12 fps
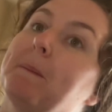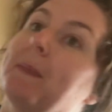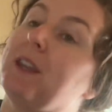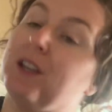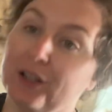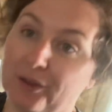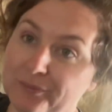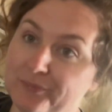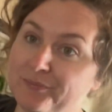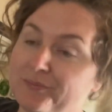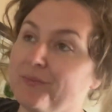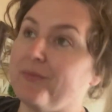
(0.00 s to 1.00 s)
you know,
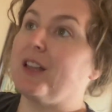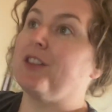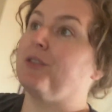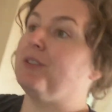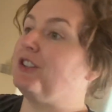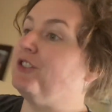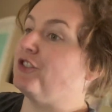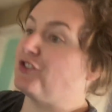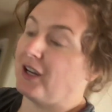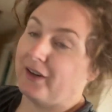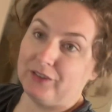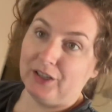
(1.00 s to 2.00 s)
the research
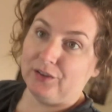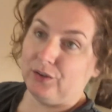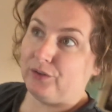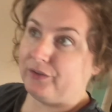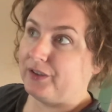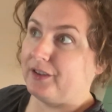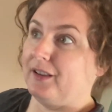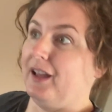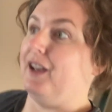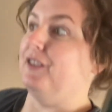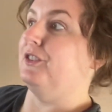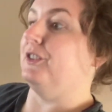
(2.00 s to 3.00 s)
I've done over the
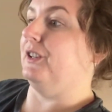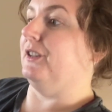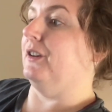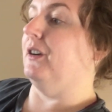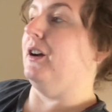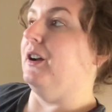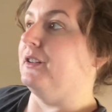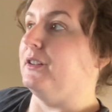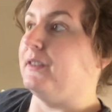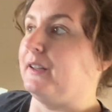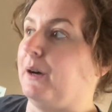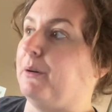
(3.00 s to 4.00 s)
last year on
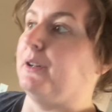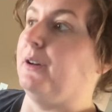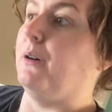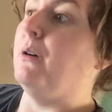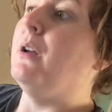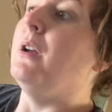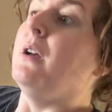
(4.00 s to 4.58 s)
sourdough.